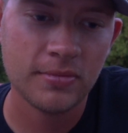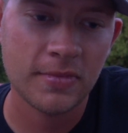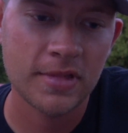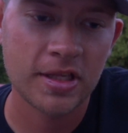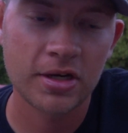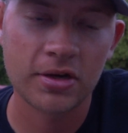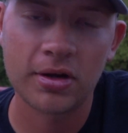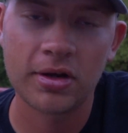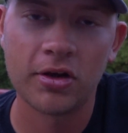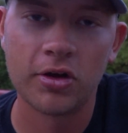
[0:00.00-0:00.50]

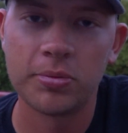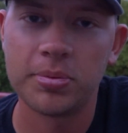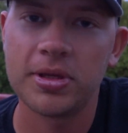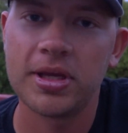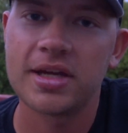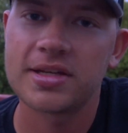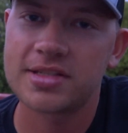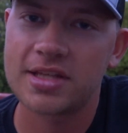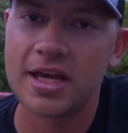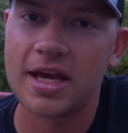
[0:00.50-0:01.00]
you know, I hope you
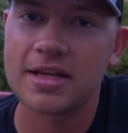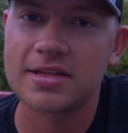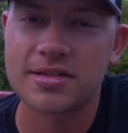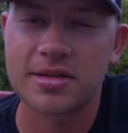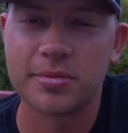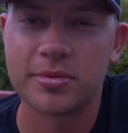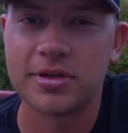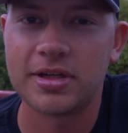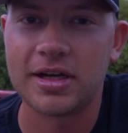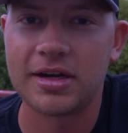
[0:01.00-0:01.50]
guys got
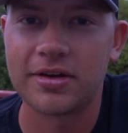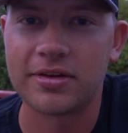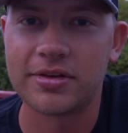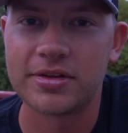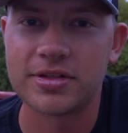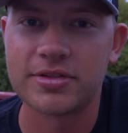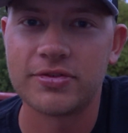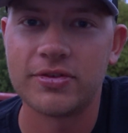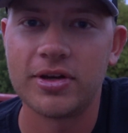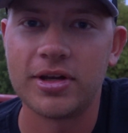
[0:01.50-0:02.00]
something out of
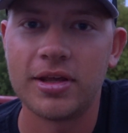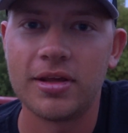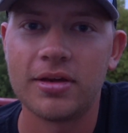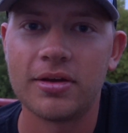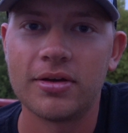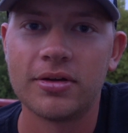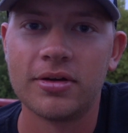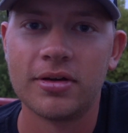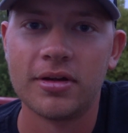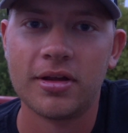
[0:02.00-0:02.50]
this
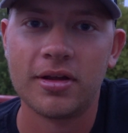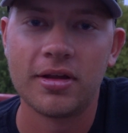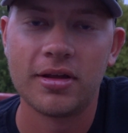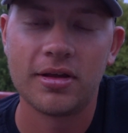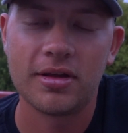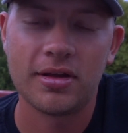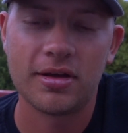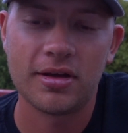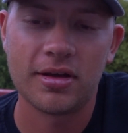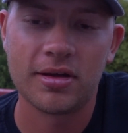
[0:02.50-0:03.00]
video.
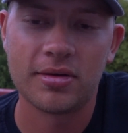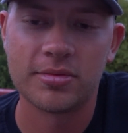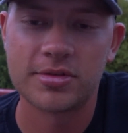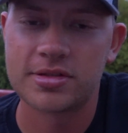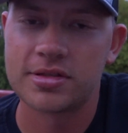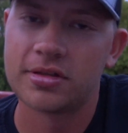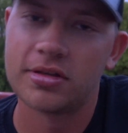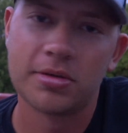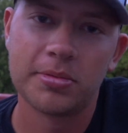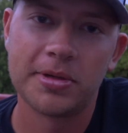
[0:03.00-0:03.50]

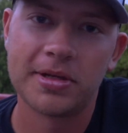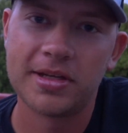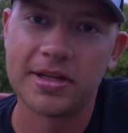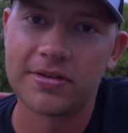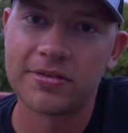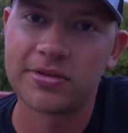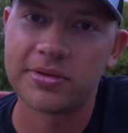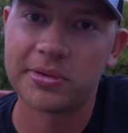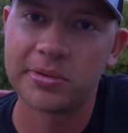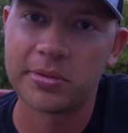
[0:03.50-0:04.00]
It's a little bit
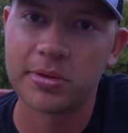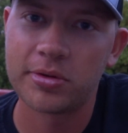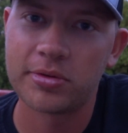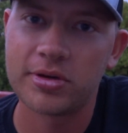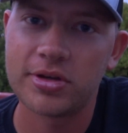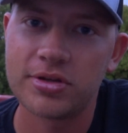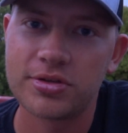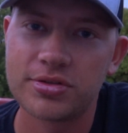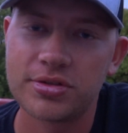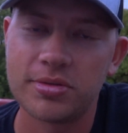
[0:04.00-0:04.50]
different than what
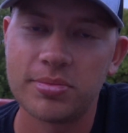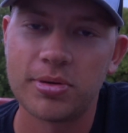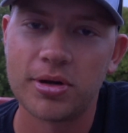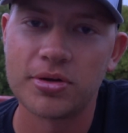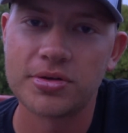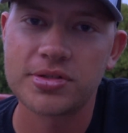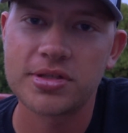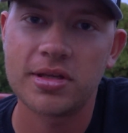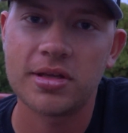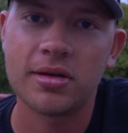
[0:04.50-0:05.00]
we're usually
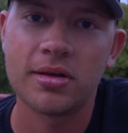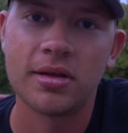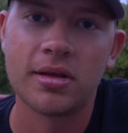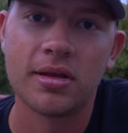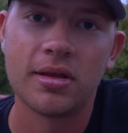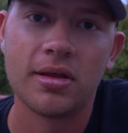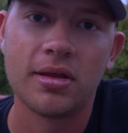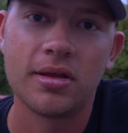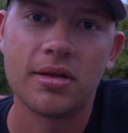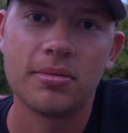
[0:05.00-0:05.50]
posting,
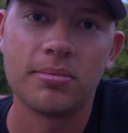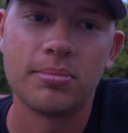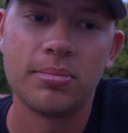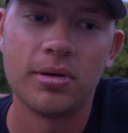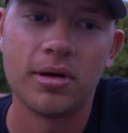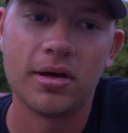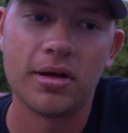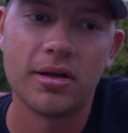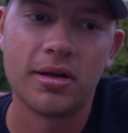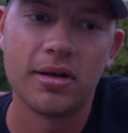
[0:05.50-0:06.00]

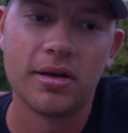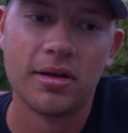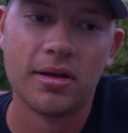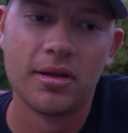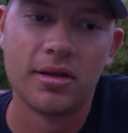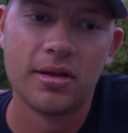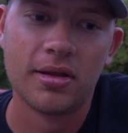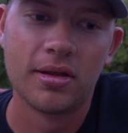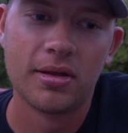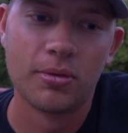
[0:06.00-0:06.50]
but
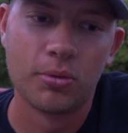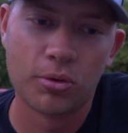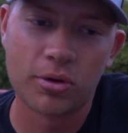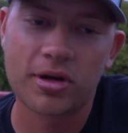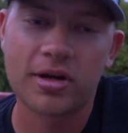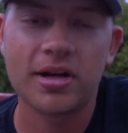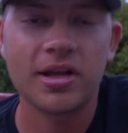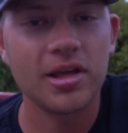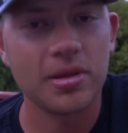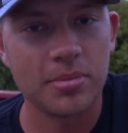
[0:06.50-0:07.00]
we're
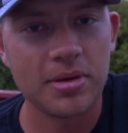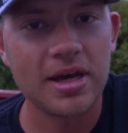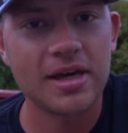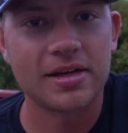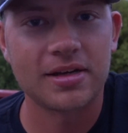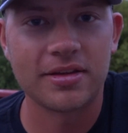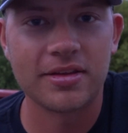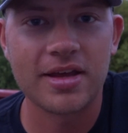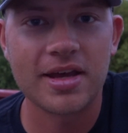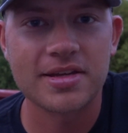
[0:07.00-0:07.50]
gonna get
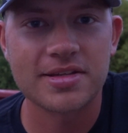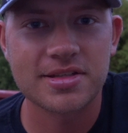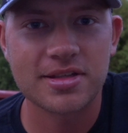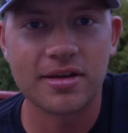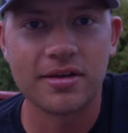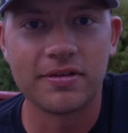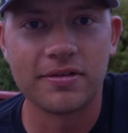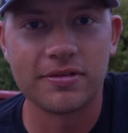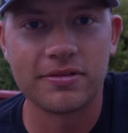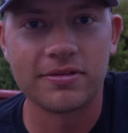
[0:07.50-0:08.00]
back to that
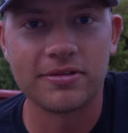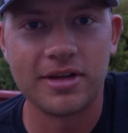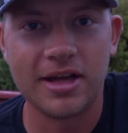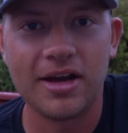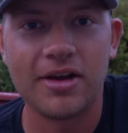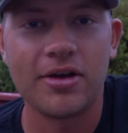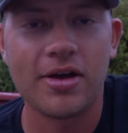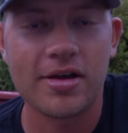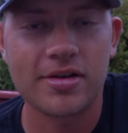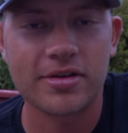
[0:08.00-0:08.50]
stuff
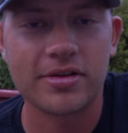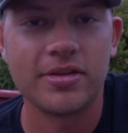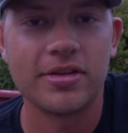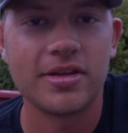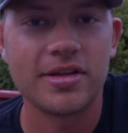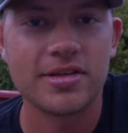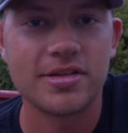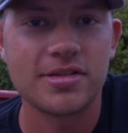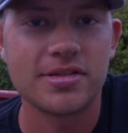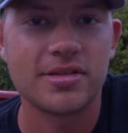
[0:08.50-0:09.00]
now after
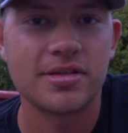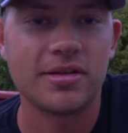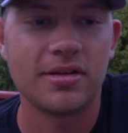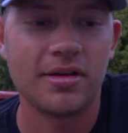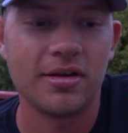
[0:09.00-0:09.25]
this.